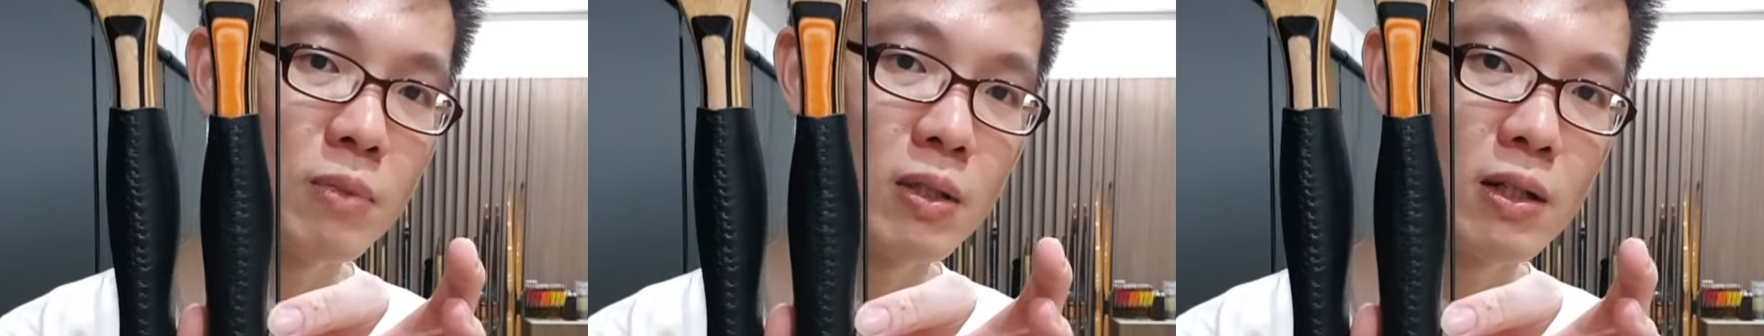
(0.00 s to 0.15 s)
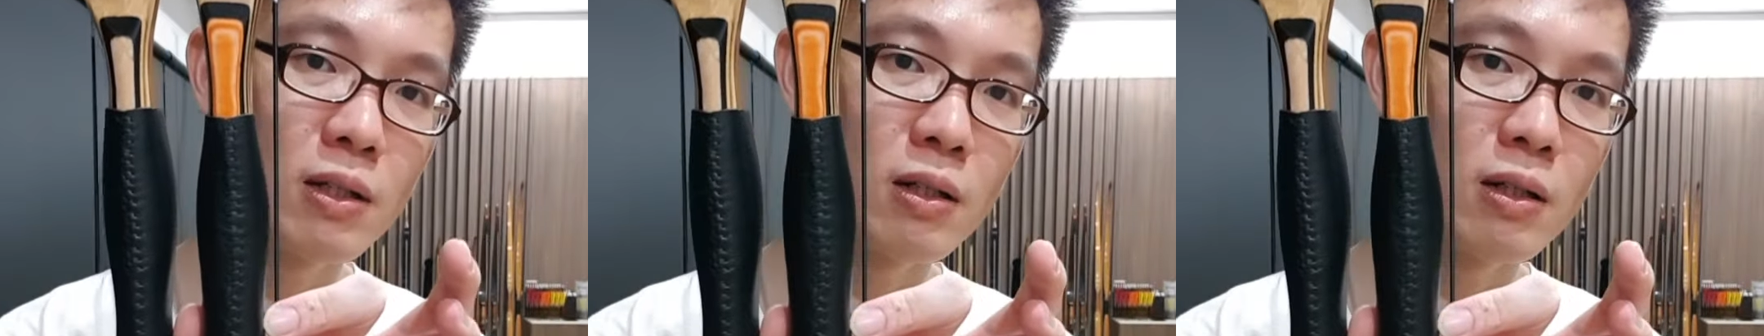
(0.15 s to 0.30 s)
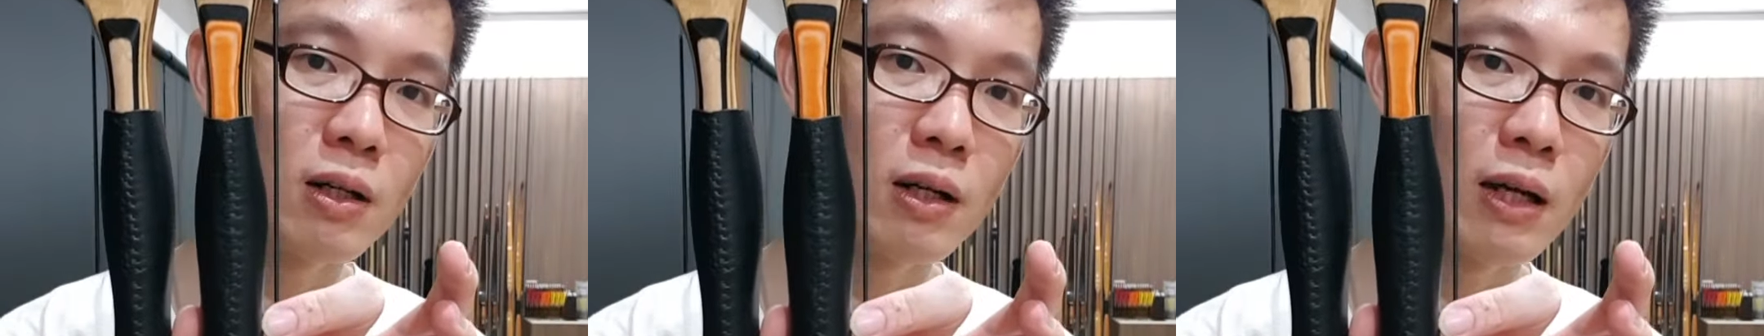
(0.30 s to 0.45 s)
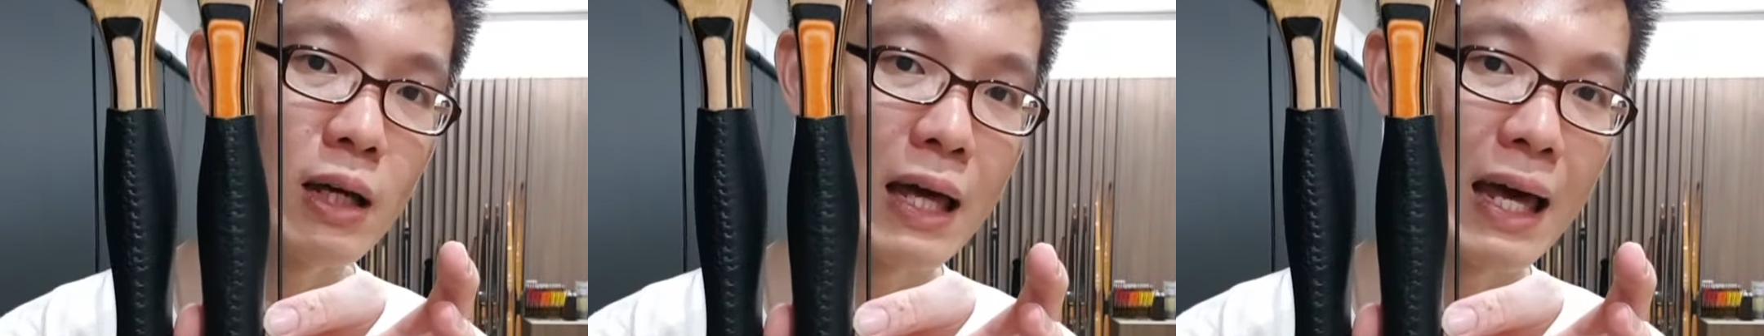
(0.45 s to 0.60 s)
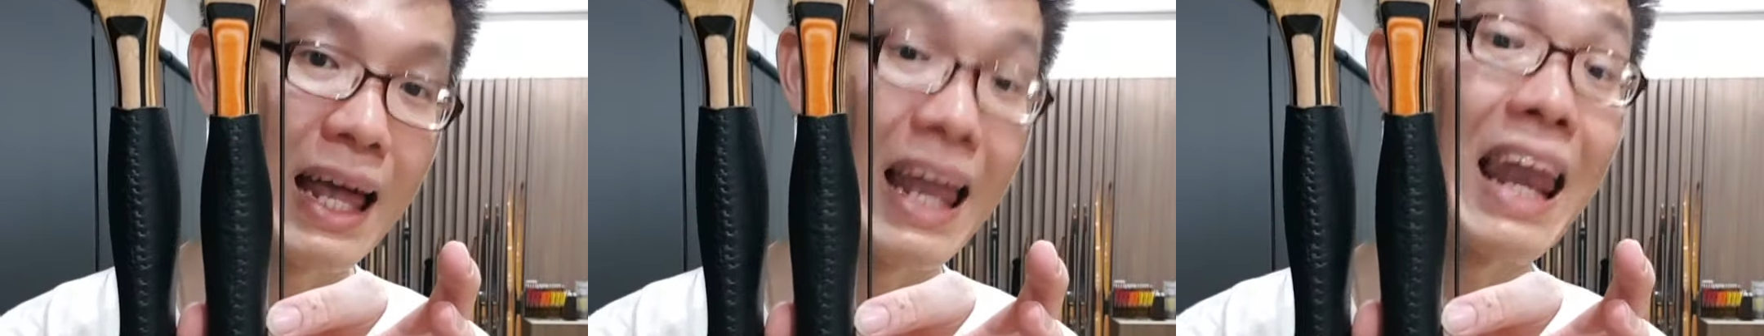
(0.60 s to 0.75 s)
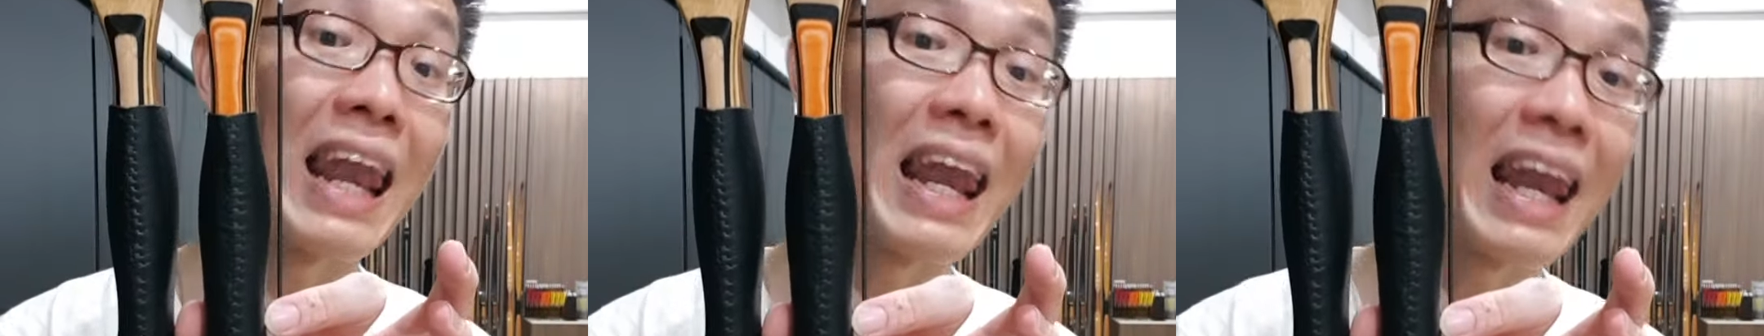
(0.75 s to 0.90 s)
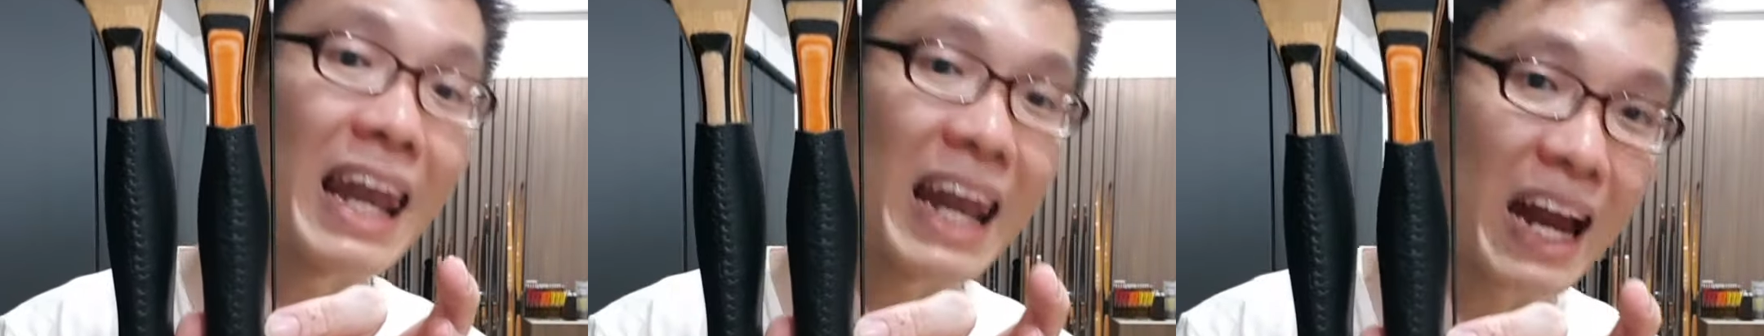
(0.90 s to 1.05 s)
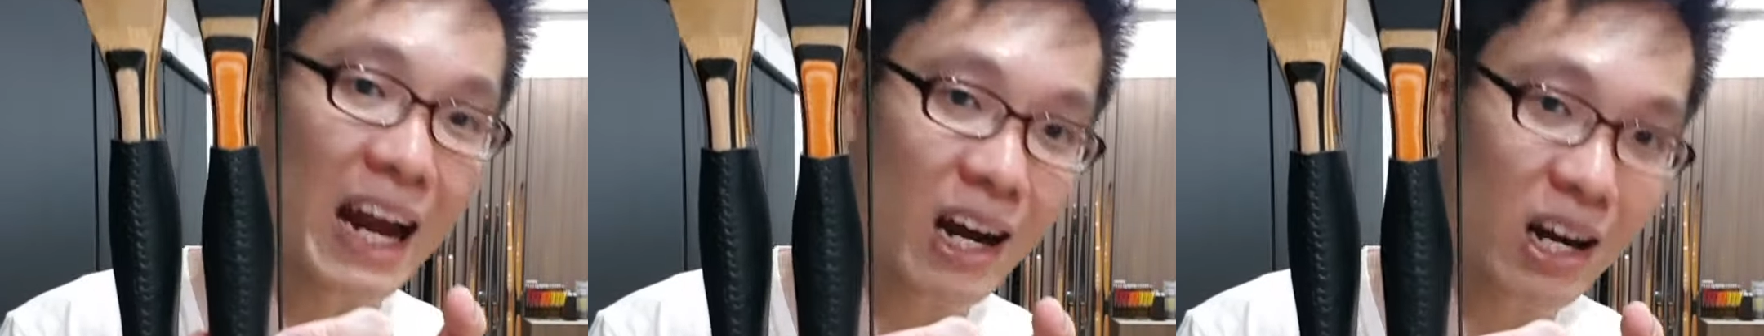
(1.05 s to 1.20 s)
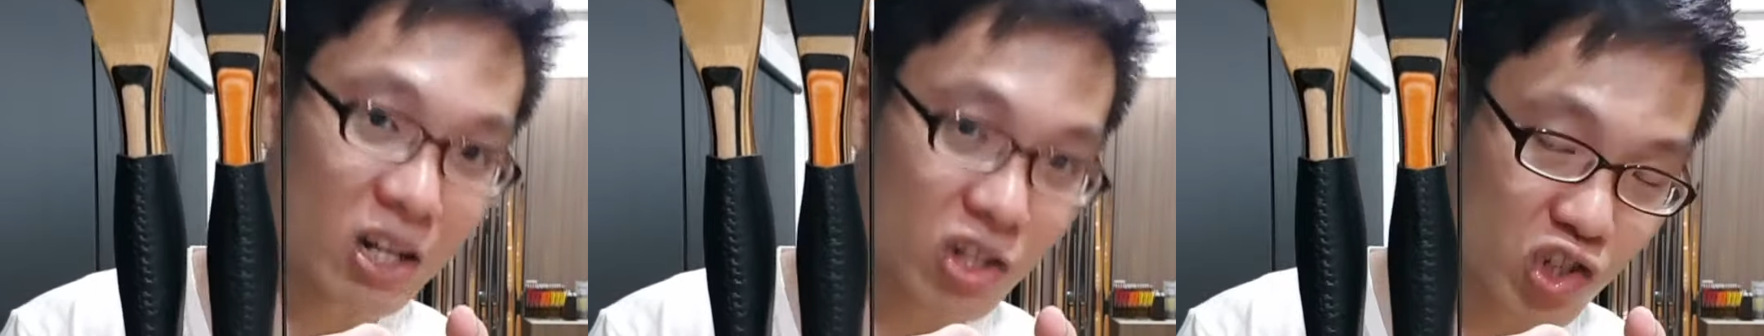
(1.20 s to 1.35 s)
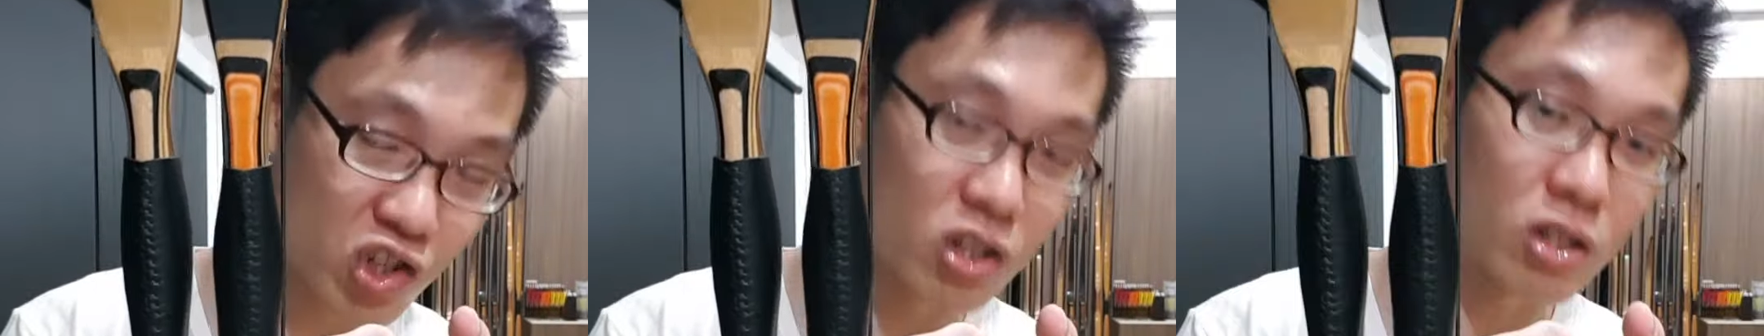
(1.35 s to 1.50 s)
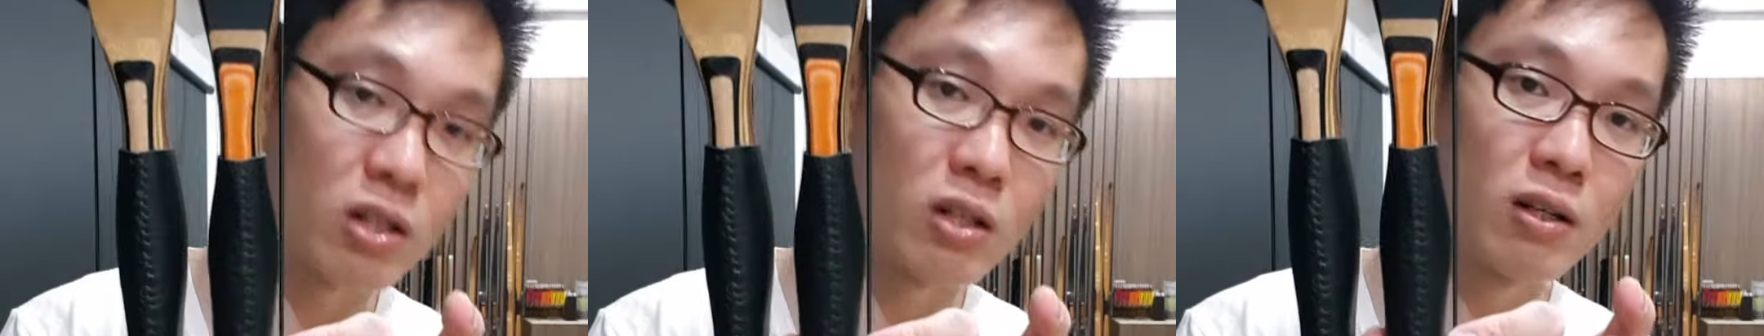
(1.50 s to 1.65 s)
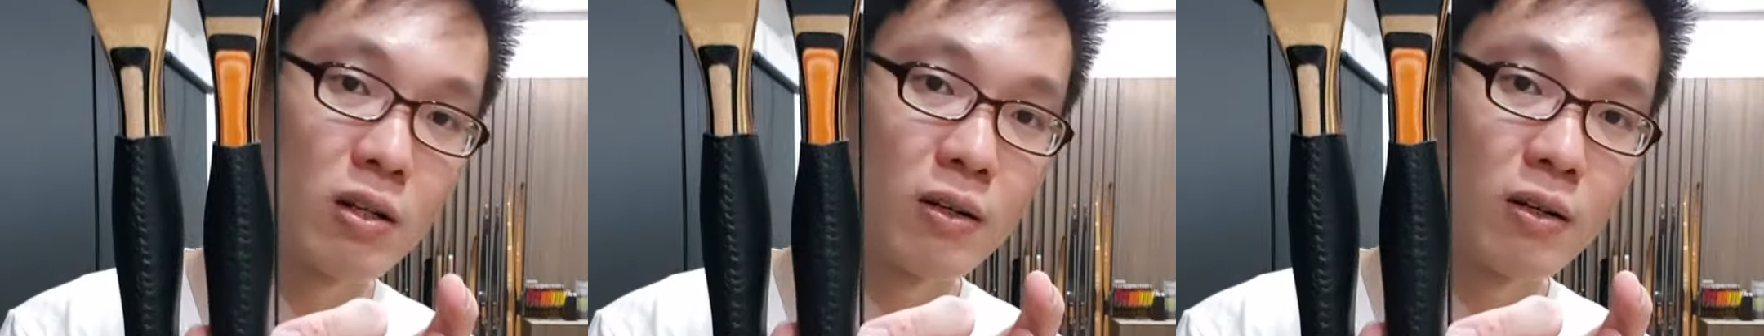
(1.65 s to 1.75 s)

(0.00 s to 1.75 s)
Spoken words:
here larger,